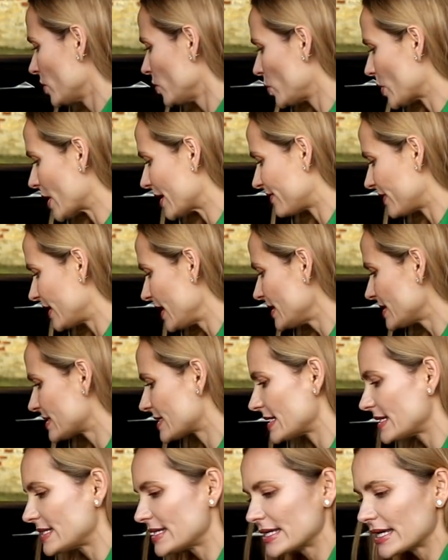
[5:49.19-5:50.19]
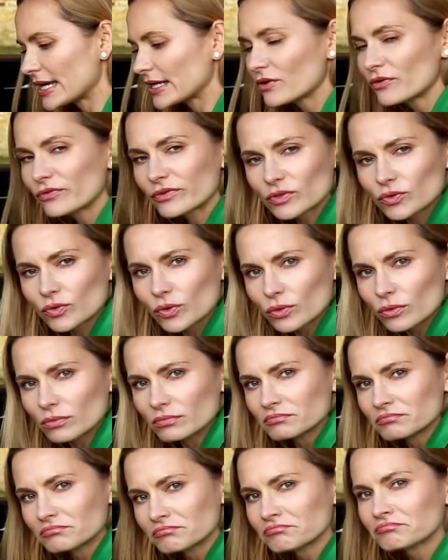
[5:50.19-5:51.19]
You have heat seating and overall,
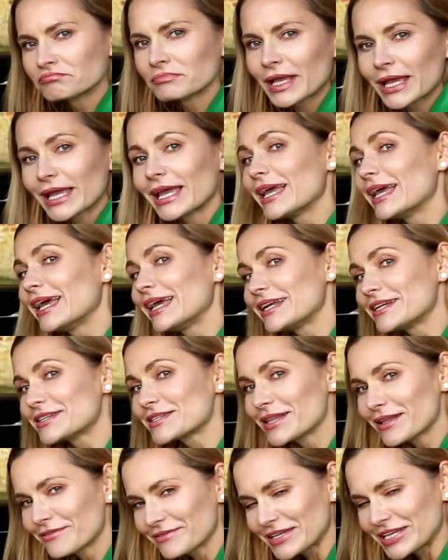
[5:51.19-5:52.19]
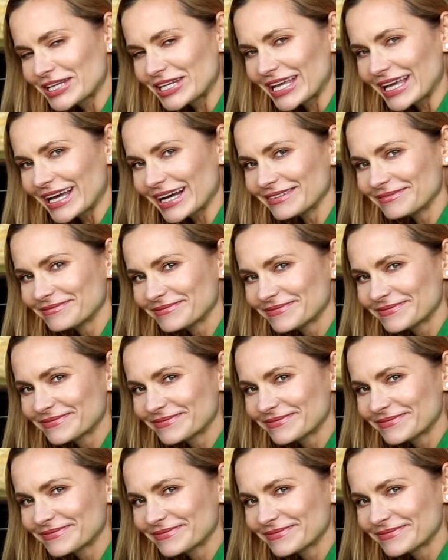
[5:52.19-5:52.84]
it is lovely in here.